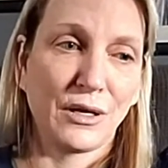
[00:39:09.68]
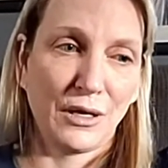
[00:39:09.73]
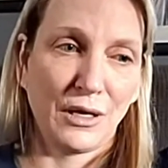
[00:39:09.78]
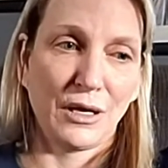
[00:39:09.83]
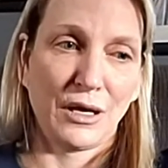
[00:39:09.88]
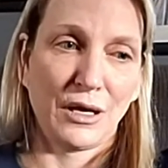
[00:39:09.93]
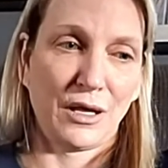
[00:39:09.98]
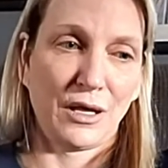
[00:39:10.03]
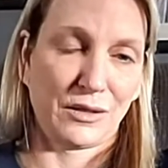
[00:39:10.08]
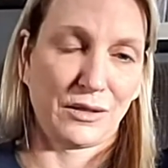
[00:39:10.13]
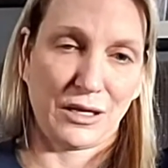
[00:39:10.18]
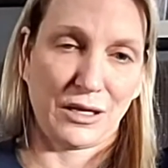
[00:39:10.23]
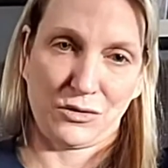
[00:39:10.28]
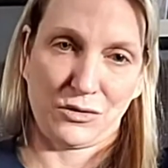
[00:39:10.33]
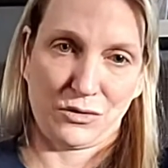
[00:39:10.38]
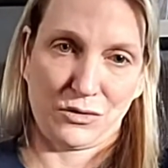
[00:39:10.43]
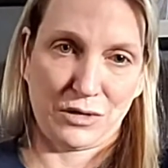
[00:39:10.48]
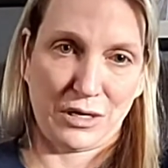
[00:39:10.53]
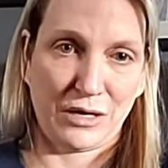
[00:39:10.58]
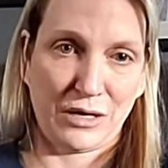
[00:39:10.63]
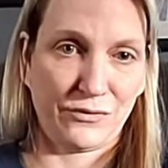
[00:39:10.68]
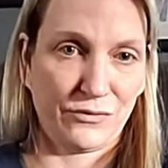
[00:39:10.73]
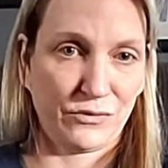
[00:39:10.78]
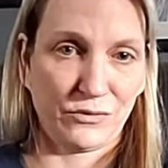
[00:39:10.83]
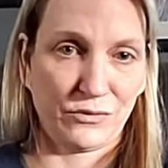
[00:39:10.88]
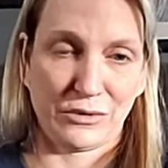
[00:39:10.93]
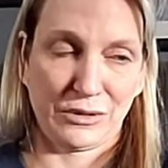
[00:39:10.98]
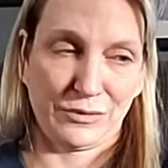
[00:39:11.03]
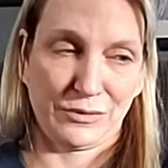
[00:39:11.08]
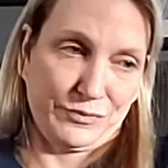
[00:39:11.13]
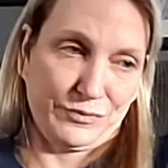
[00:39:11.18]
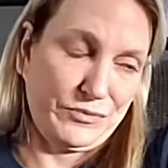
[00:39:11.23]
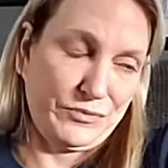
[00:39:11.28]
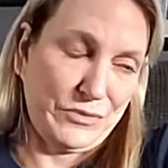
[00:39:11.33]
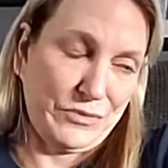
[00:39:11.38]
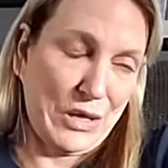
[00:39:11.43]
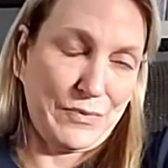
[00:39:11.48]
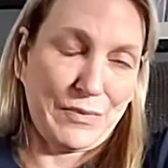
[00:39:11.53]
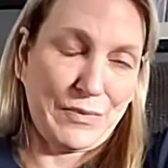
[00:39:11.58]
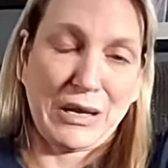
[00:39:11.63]
they don't have,
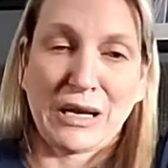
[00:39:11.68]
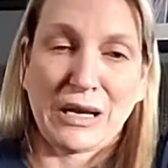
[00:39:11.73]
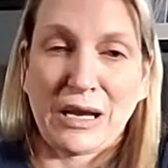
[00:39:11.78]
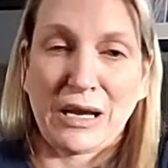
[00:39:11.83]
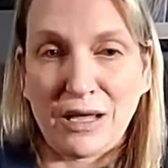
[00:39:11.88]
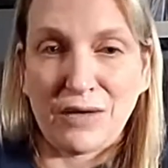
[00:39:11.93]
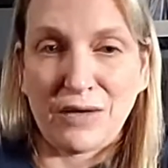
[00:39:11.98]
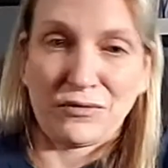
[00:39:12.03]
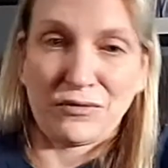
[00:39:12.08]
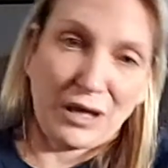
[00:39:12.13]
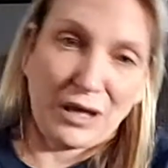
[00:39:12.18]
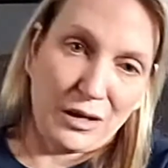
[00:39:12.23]
they may not have cable.